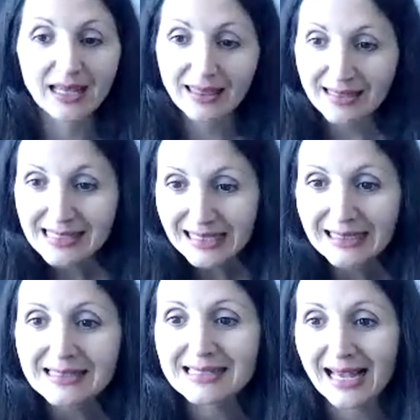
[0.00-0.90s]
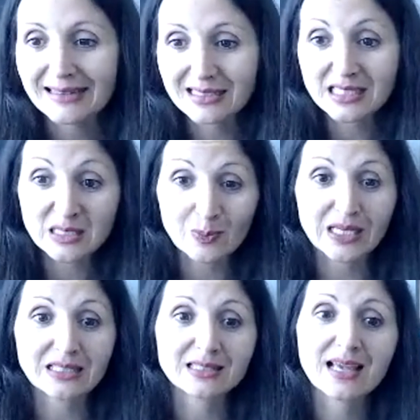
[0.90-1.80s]
This little sentence
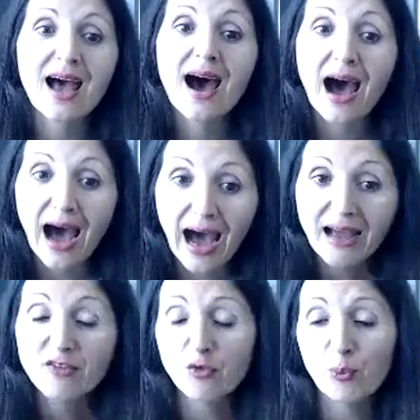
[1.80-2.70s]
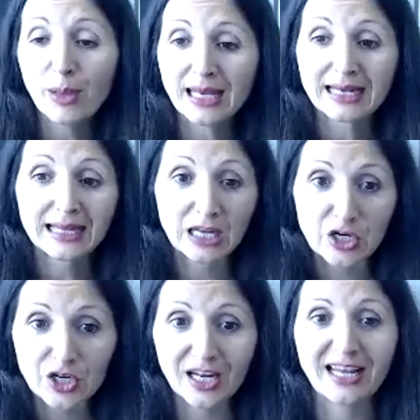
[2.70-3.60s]
means I've been
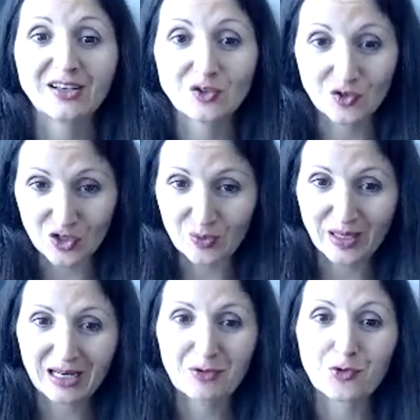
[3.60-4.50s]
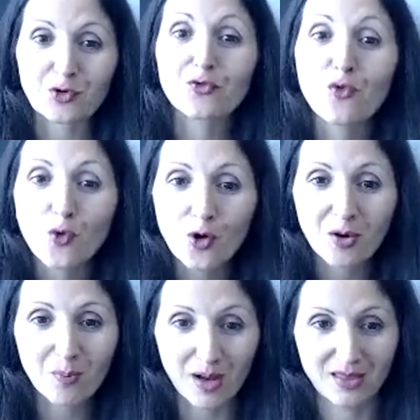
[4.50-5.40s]
learning Serbian for 4
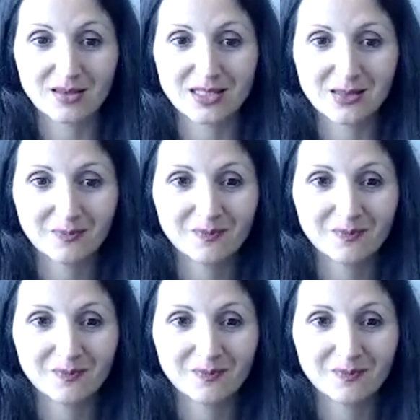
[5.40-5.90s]
months.